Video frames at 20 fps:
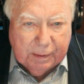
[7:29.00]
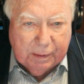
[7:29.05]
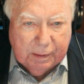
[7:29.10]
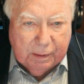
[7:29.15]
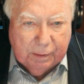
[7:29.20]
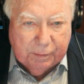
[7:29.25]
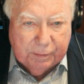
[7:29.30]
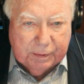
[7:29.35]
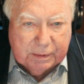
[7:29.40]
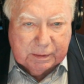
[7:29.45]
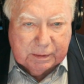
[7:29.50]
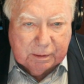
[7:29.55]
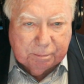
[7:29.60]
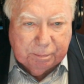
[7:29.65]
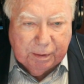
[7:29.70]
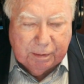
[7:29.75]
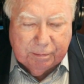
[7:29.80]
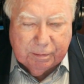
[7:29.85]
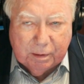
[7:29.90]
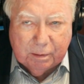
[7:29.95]
This is a
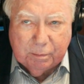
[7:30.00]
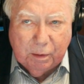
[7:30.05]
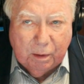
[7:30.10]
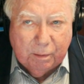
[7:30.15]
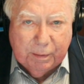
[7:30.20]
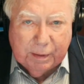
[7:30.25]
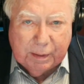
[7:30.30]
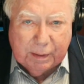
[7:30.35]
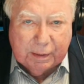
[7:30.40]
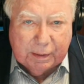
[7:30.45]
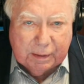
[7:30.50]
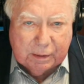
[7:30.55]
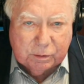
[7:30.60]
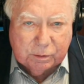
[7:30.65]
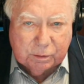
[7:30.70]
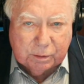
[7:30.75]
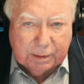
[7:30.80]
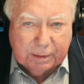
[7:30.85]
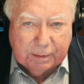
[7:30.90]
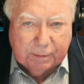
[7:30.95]
pivotal moment in
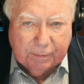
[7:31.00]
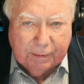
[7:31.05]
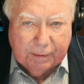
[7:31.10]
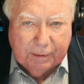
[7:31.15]
history.